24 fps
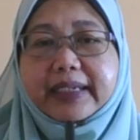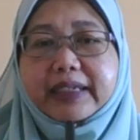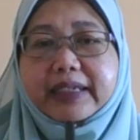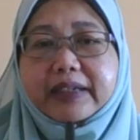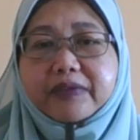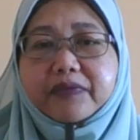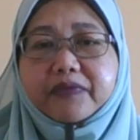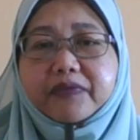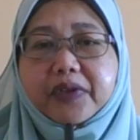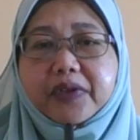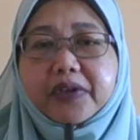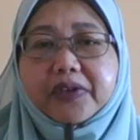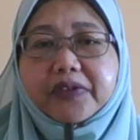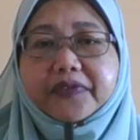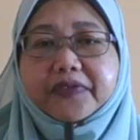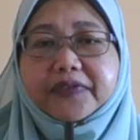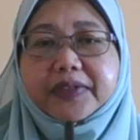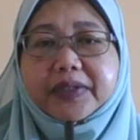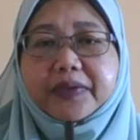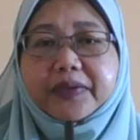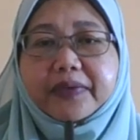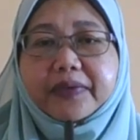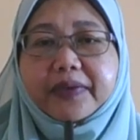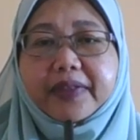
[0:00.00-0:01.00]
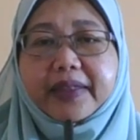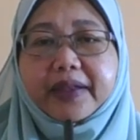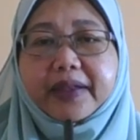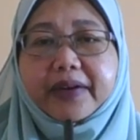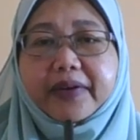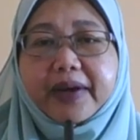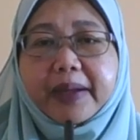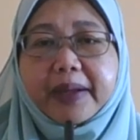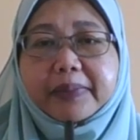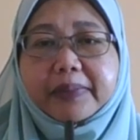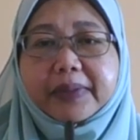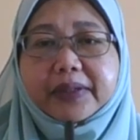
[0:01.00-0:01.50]
involved with a
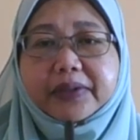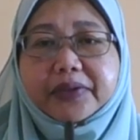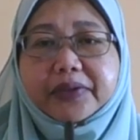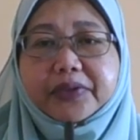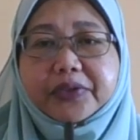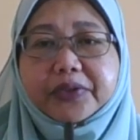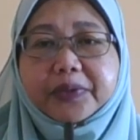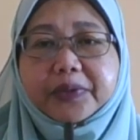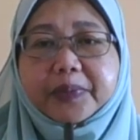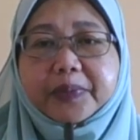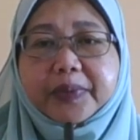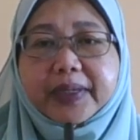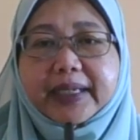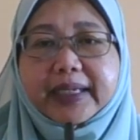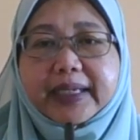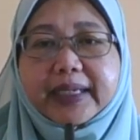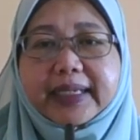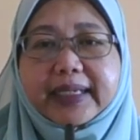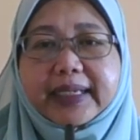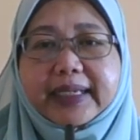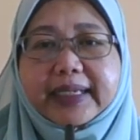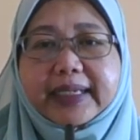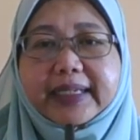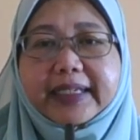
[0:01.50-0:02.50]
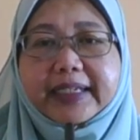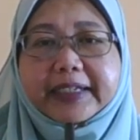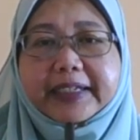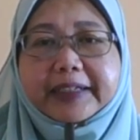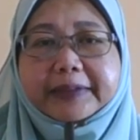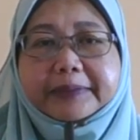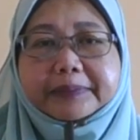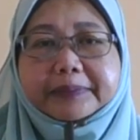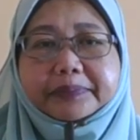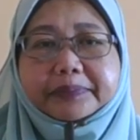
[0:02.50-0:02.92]
rebel group in India.